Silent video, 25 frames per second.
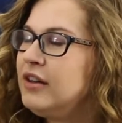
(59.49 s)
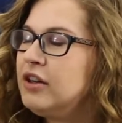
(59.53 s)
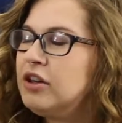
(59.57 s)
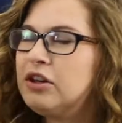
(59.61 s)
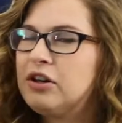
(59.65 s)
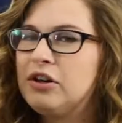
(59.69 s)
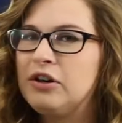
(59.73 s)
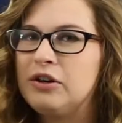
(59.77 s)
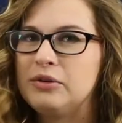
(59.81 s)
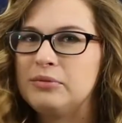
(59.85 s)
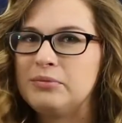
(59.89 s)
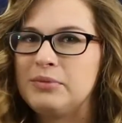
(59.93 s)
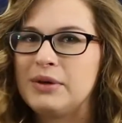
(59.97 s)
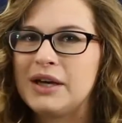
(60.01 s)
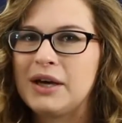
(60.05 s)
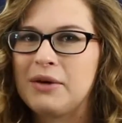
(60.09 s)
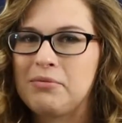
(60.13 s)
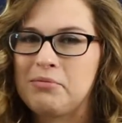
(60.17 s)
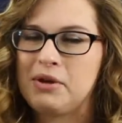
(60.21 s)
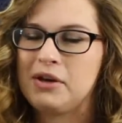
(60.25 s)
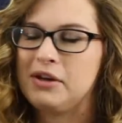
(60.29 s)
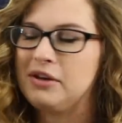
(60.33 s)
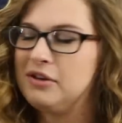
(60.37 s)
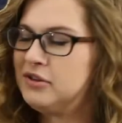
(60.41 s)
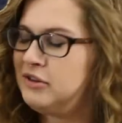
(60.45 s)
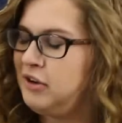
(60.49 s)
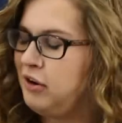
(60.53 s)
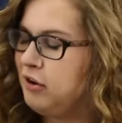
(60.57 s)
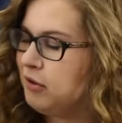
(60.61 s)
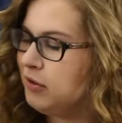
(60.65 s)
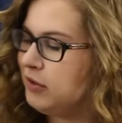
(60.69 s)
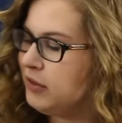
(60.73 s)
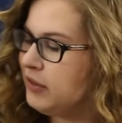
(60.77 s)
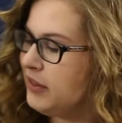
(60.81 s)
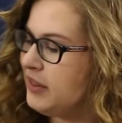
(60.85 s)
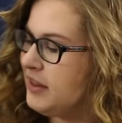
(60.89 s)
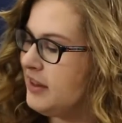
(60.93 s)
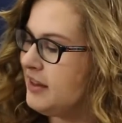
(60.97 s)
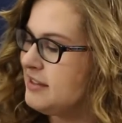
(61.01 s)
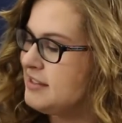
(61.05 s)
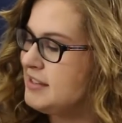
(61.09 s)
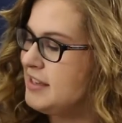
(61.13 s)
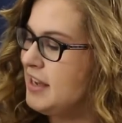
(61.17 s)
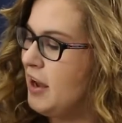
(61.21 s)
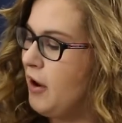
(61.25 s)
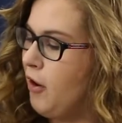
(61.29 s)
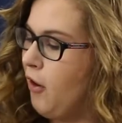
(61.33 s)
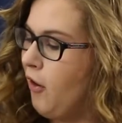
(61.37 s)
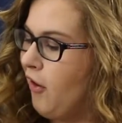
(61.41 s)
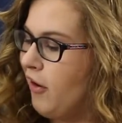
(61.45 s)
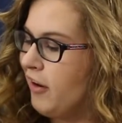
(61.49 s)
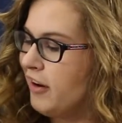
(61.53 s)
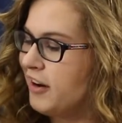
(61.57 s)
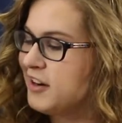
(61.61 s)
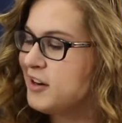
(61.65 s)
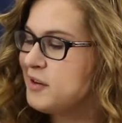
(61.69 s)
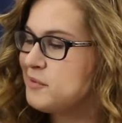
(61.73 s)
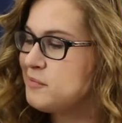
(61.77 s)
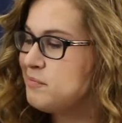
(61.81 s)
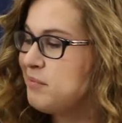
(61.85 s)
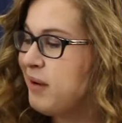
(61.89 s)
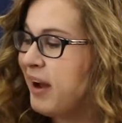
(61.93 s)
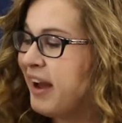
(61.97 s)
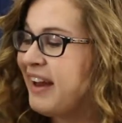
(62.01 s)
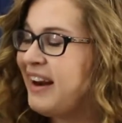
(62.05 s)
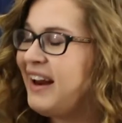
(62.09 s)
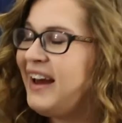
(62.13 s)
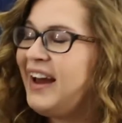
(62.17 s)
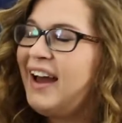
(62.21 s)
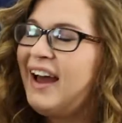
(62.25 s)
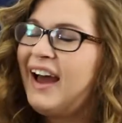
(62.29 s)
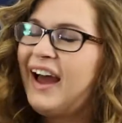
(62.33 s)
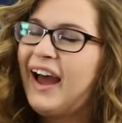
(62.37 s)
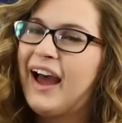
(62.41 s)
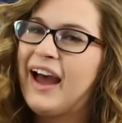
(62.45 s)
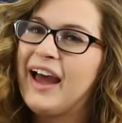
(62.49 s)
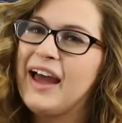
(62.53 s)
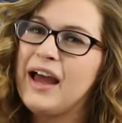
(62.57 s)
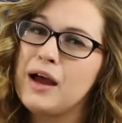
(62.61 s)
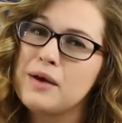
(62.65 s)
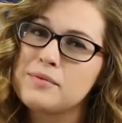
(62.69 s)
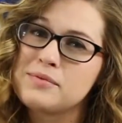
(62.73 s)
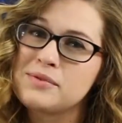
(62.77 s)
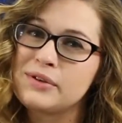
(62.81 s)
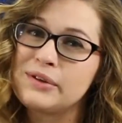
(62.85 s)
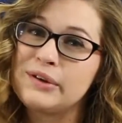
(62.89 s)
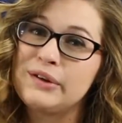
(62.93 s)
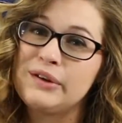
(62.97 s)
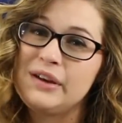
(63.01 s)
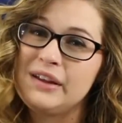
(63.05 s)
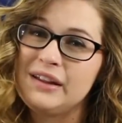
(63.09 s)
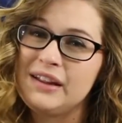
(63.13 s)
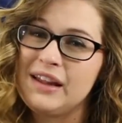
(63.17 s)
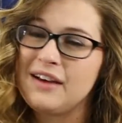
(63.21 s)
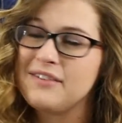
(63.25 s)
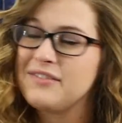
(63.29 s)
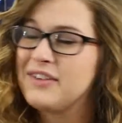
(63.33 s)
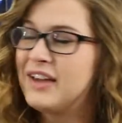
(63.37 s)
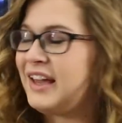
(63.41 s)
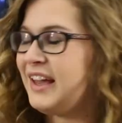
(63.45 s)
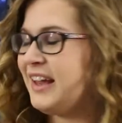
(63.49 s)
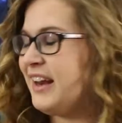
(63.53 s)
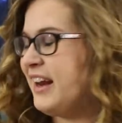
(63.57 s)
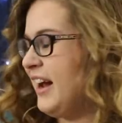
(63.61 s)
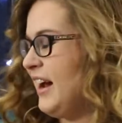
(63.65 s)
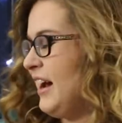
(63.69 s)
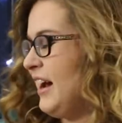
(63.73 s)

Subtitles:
You know, in becoming an adult, things get hard, but I absolutely love it.